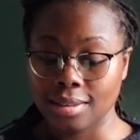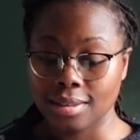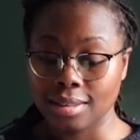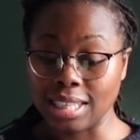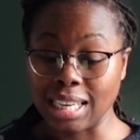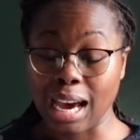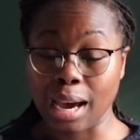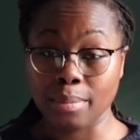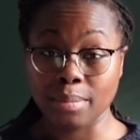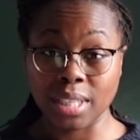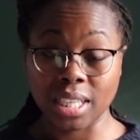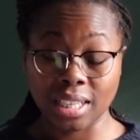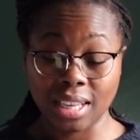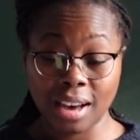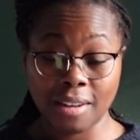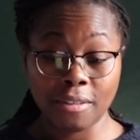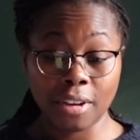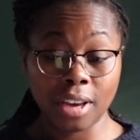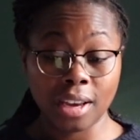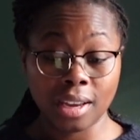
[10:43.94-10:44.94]
times
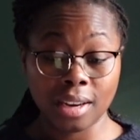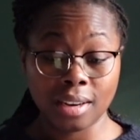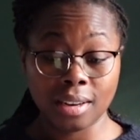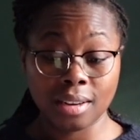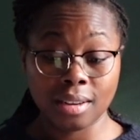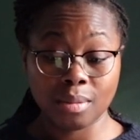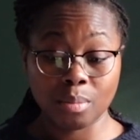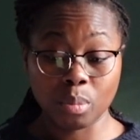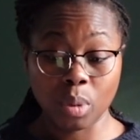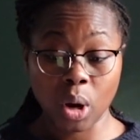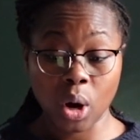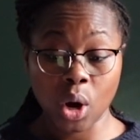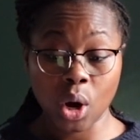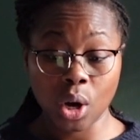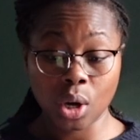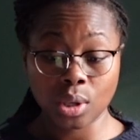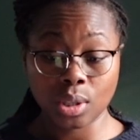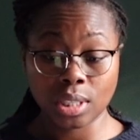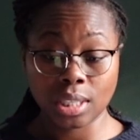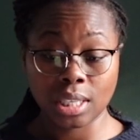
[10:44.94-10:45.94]
11
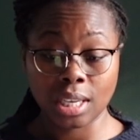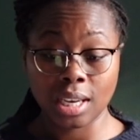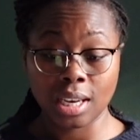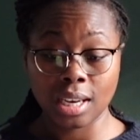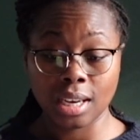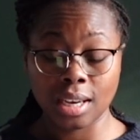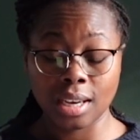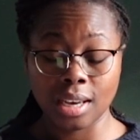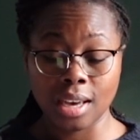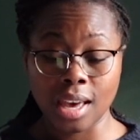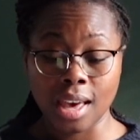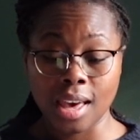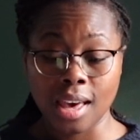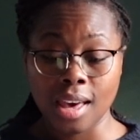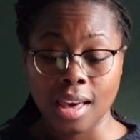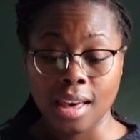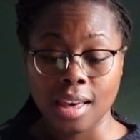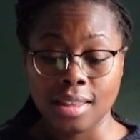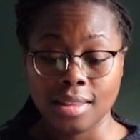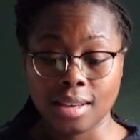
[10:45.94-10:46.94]
balls.
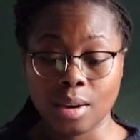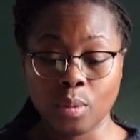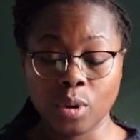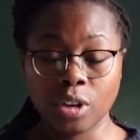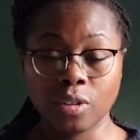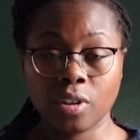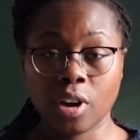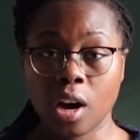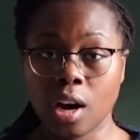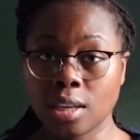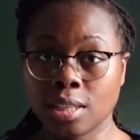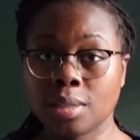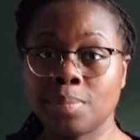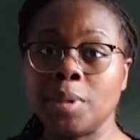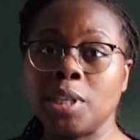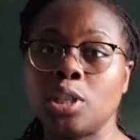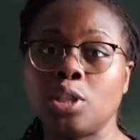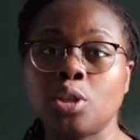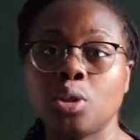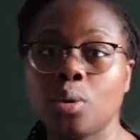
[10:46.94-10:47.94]
That would have cost
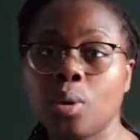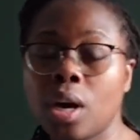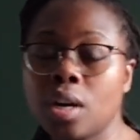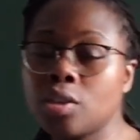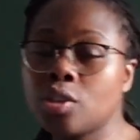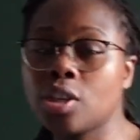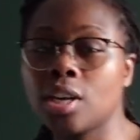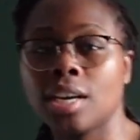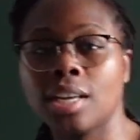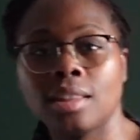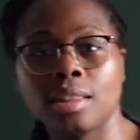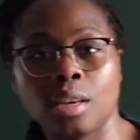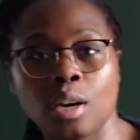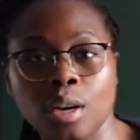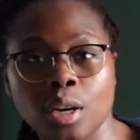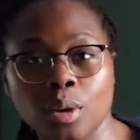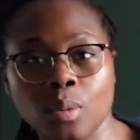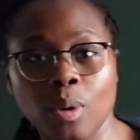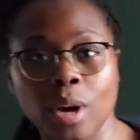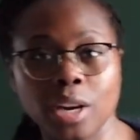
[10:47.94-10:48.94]
me
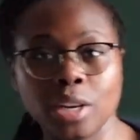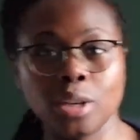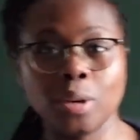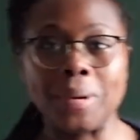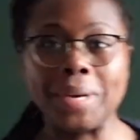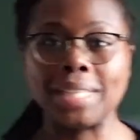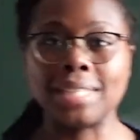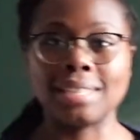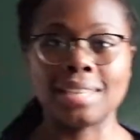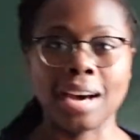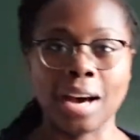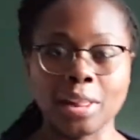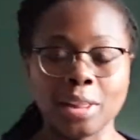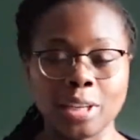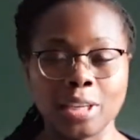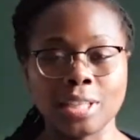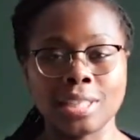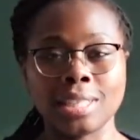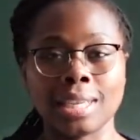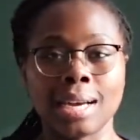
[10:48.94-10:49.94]
$231
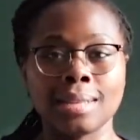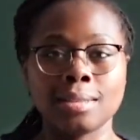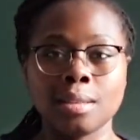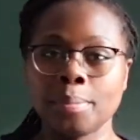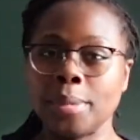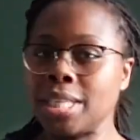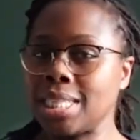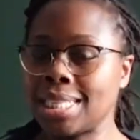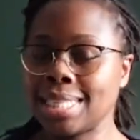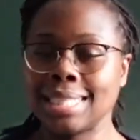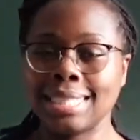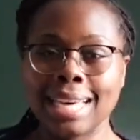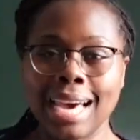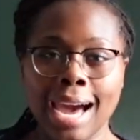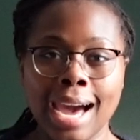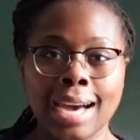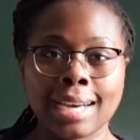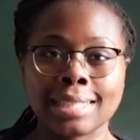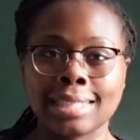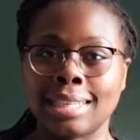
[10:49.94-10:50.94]
US, not to mention
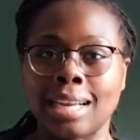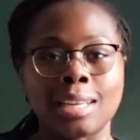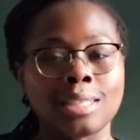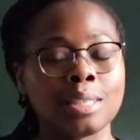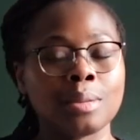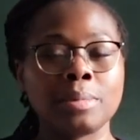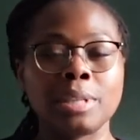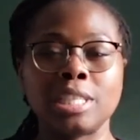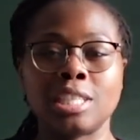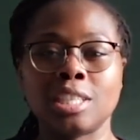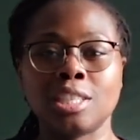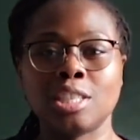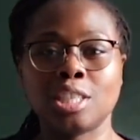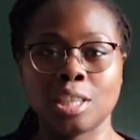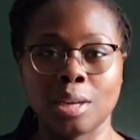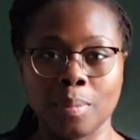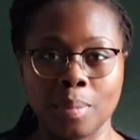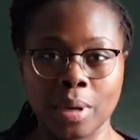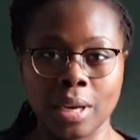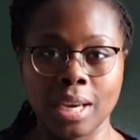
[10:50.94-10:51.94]
tax, not to mention
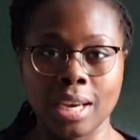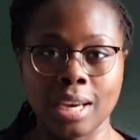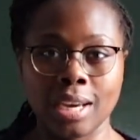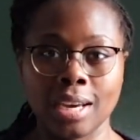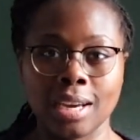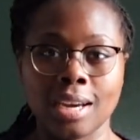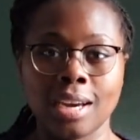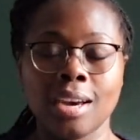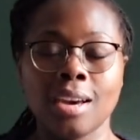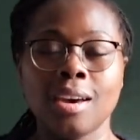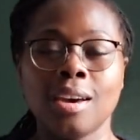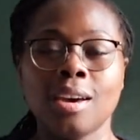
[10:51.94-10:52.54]
shipping,